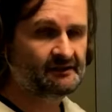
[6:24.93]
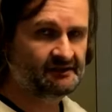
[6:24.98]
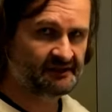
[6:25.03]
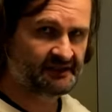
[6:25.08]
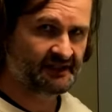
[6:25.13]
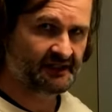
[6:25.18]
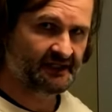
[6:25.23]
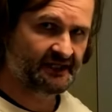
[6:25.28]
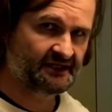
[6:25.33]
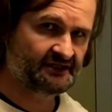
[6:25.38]

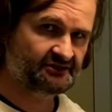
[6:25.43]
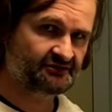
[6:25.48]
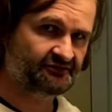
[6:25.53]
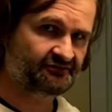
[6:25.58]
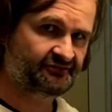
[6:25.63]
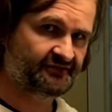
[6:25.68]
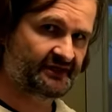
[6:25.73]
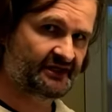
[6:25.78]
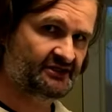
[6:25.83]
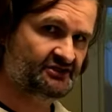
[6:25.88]
the
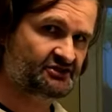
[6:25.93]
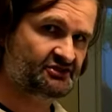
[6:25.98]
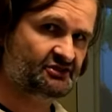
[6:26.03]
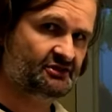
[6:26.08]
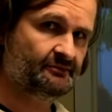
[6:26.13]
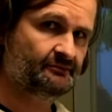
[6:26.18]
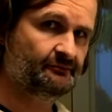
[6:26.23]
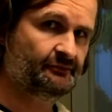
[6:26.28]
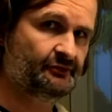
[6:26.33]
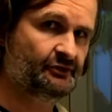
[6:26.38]
interface
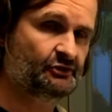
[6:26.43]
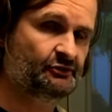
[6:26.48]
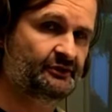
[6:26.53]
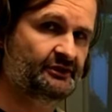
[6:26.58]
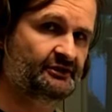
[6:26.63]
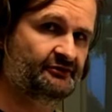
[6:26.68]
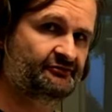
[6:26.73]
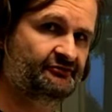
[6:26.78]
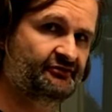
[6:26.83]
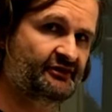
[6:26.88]

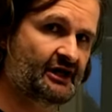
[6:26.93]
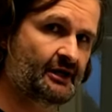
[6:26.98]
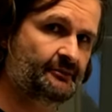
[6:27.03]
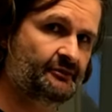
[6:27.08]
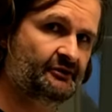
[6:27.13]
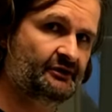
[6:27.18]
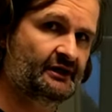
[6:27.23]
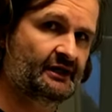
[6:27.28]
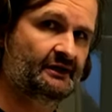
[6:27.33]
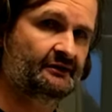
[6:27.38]
between the
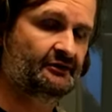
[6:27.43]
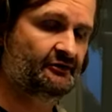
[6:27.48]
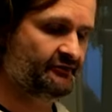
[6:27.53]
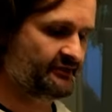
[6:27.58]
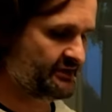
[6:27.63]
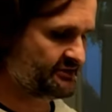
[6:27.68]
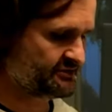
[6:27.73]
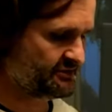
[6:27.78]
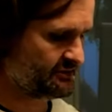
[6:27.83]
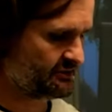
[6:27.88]
fiber and the
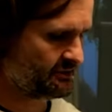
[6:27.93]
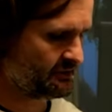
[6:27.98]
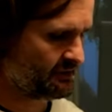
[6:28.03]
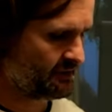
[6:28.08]
resin.